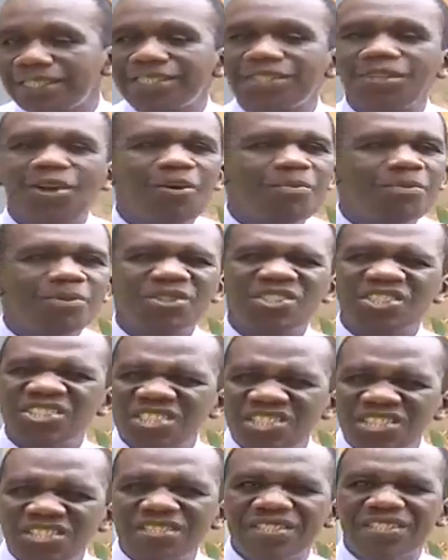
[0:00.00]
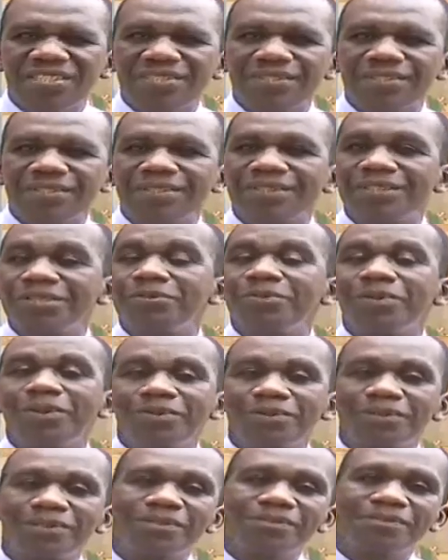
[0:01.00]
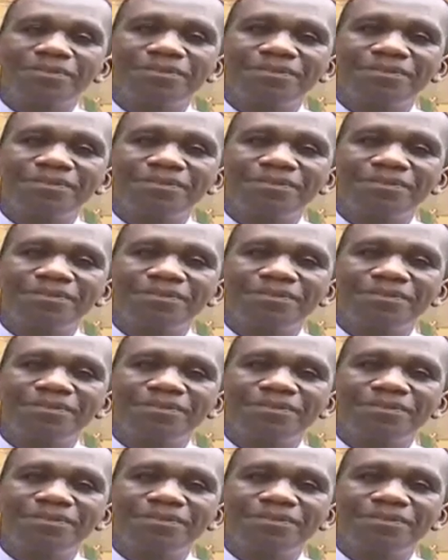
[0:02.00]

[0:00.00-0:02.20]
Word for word: it's almost certain you won't.